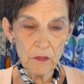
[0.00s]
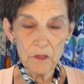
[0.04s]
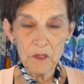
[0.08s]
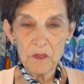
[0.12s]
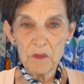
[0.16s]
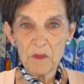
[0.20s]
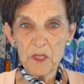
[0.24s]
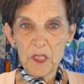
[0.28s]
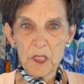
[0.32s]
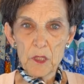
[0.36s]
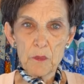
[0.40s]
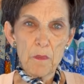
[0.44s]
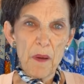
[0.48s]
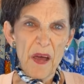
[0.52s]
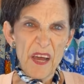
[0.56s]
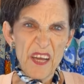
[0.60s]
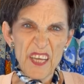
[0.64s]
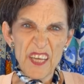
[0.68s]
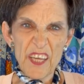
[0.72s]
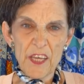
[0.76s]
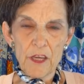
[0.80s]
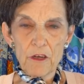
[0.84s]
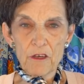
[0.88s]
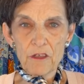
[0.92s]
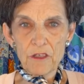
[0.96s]

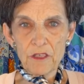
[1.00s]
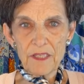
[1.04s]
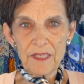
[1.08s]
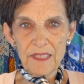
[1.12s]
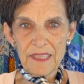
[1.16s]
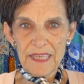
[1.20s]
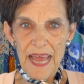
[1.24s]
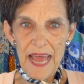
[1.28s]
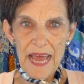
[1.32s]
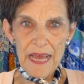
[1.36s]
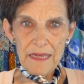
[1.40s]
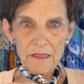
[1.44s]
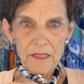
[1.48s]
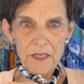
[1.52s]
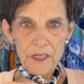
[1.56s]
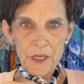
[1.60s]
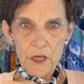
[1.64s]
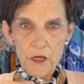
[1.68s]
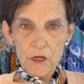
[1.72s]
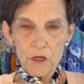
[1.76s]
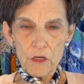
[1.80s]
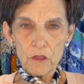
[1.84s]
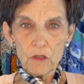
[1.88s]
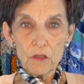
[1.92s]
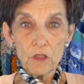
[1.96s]
spunkier,
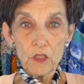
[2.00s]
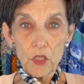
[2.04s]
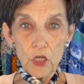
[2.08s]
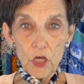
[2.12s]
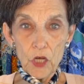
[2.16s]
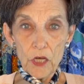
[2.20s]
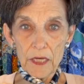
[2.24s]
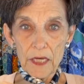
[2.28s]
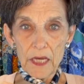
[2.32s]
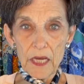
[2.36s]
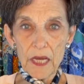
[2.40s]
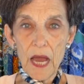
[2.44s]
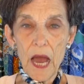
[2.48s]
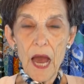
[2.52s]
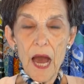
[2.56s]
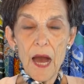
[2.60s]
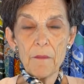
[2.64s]
sassier look